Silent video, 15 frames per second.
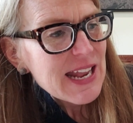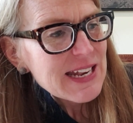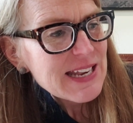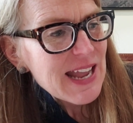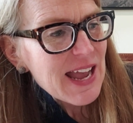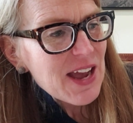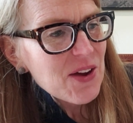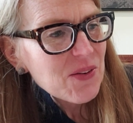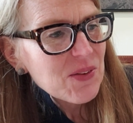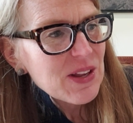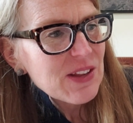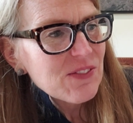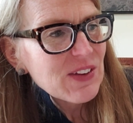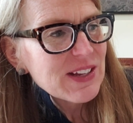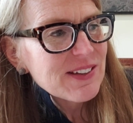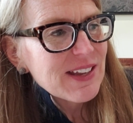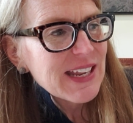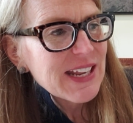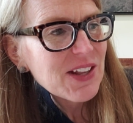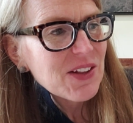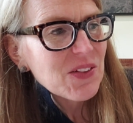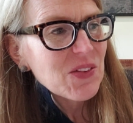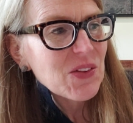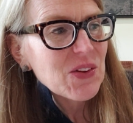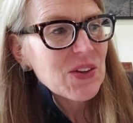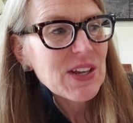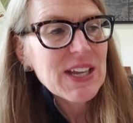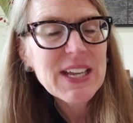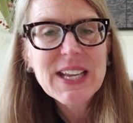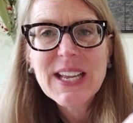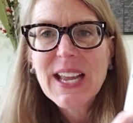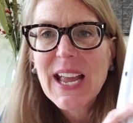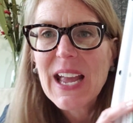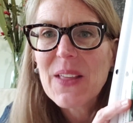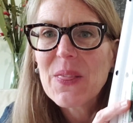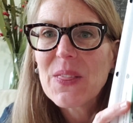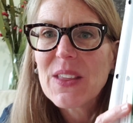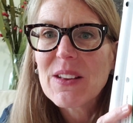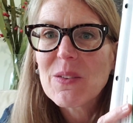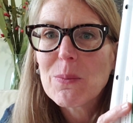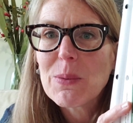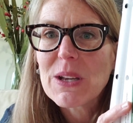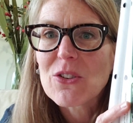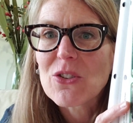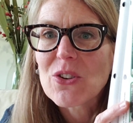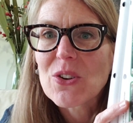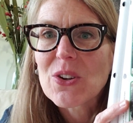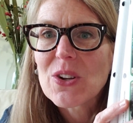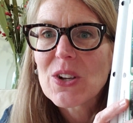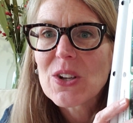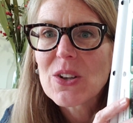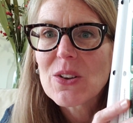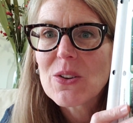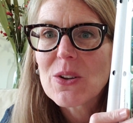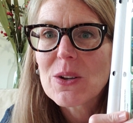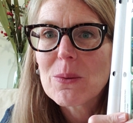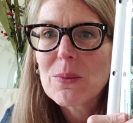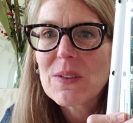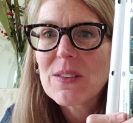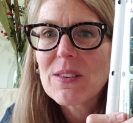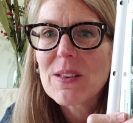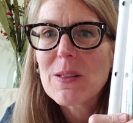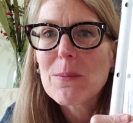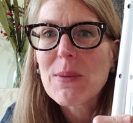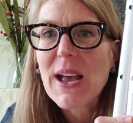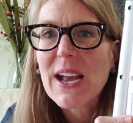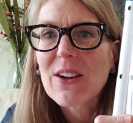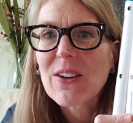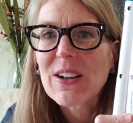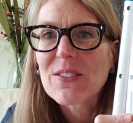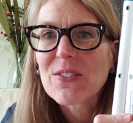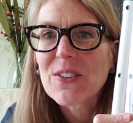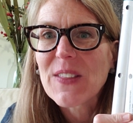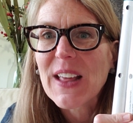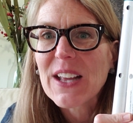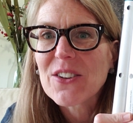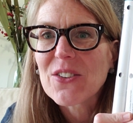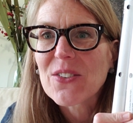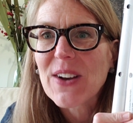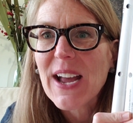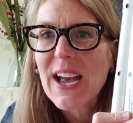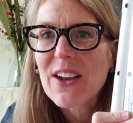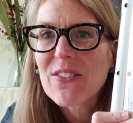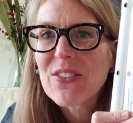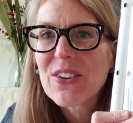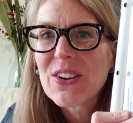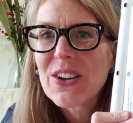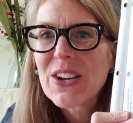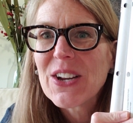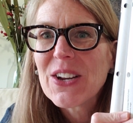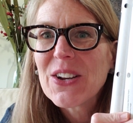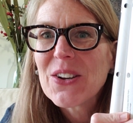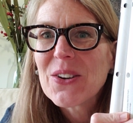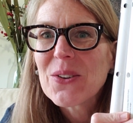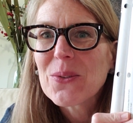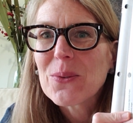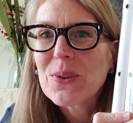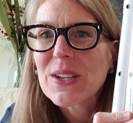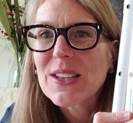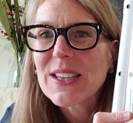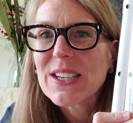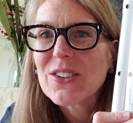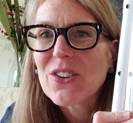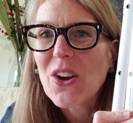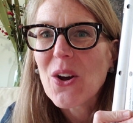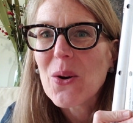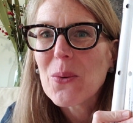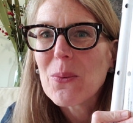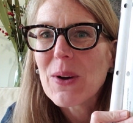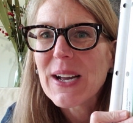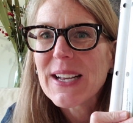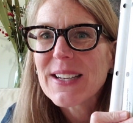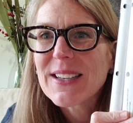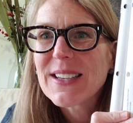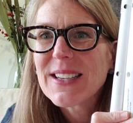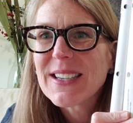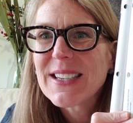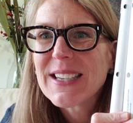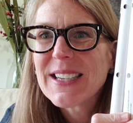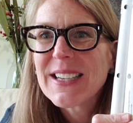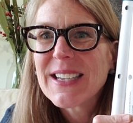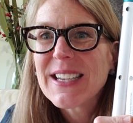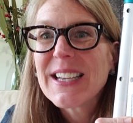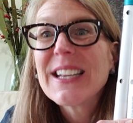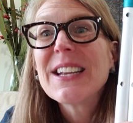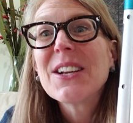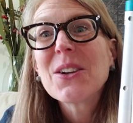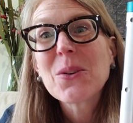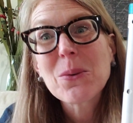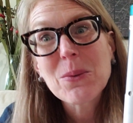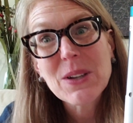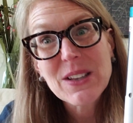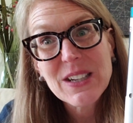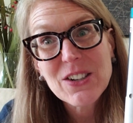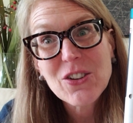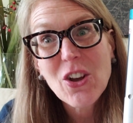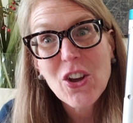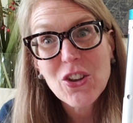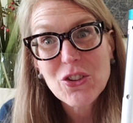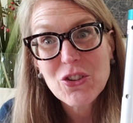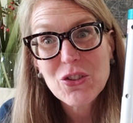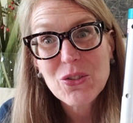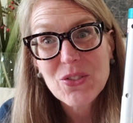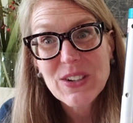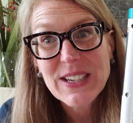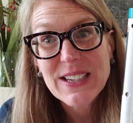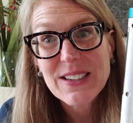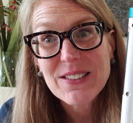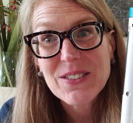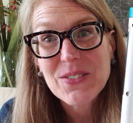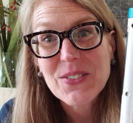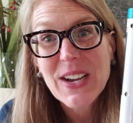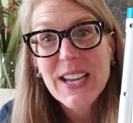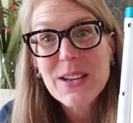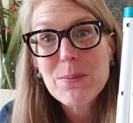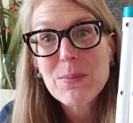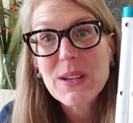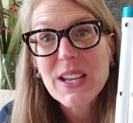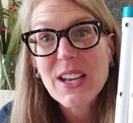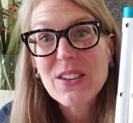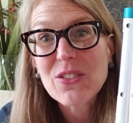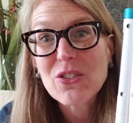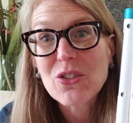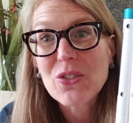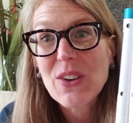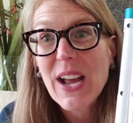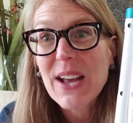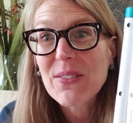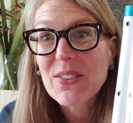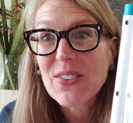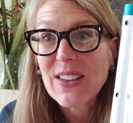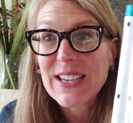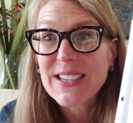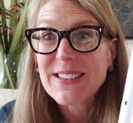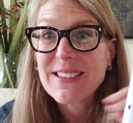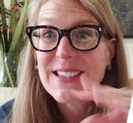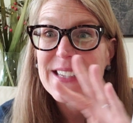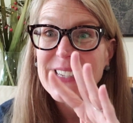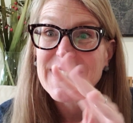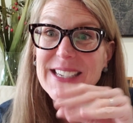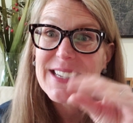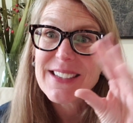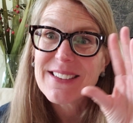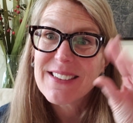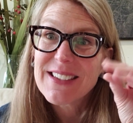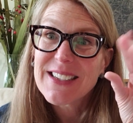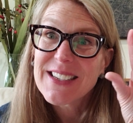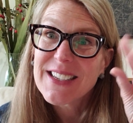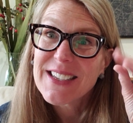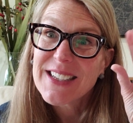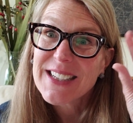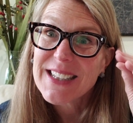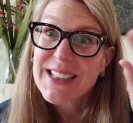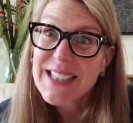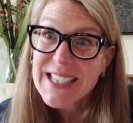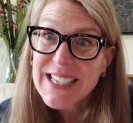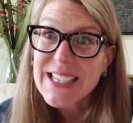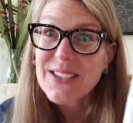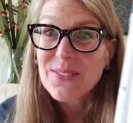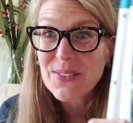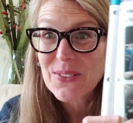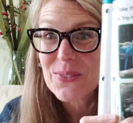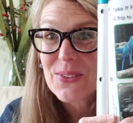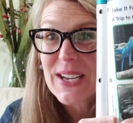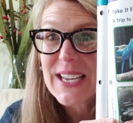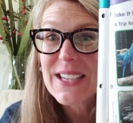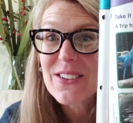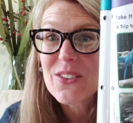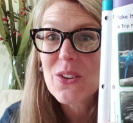Now, if I take a look at this picture, look at what's in the background for that giraffe. Really tall what? Really tall trees, right? Because giraffes like to eat leaves, right?